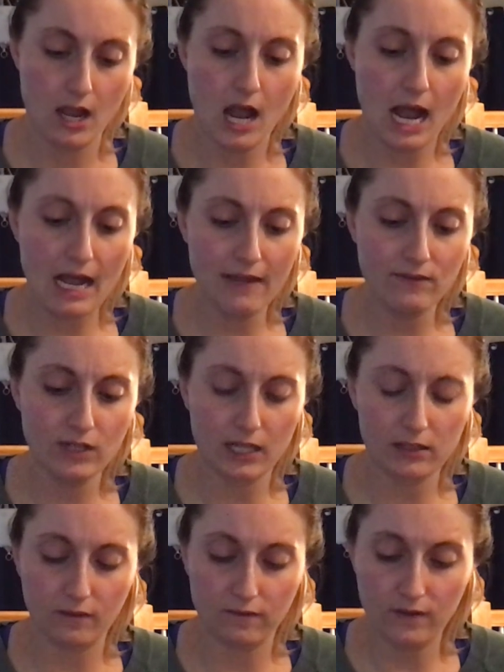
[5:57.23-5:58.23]
I've
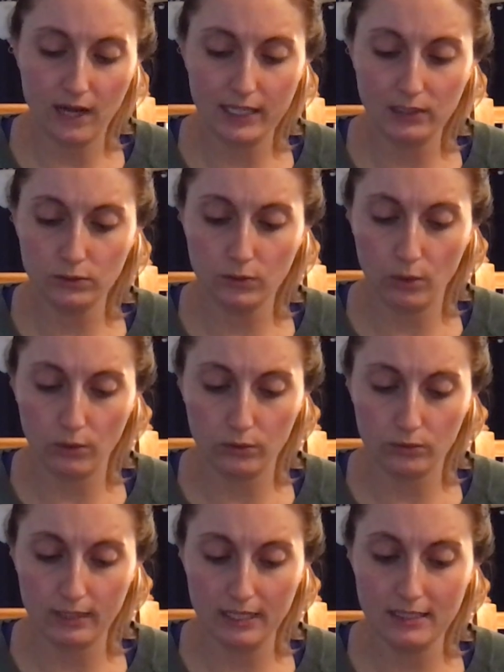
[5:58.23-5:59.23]
got the final total
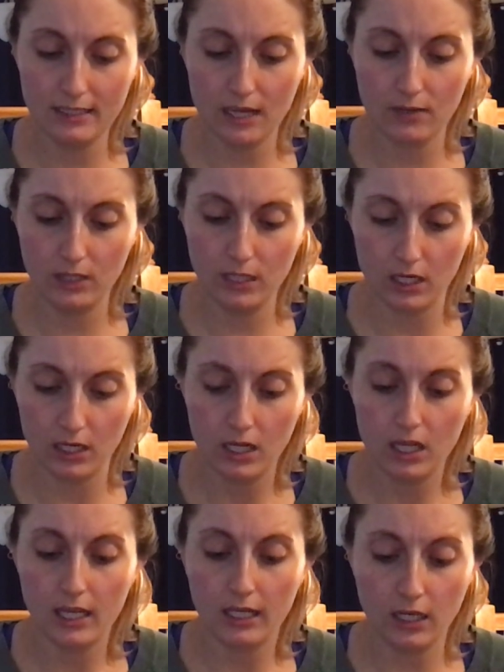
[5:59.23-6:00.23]
written down here,
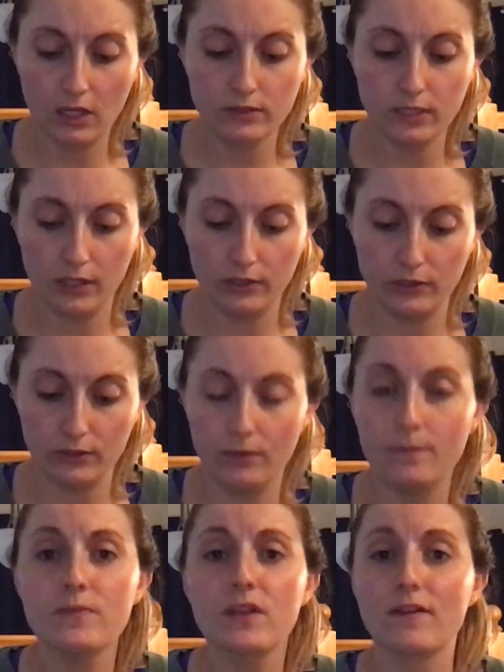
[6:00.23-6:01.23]
and I'll tell you
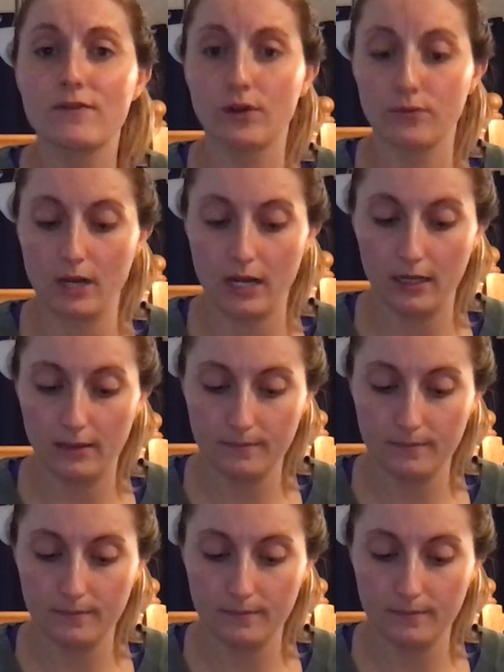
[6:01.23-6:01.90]
if you're right.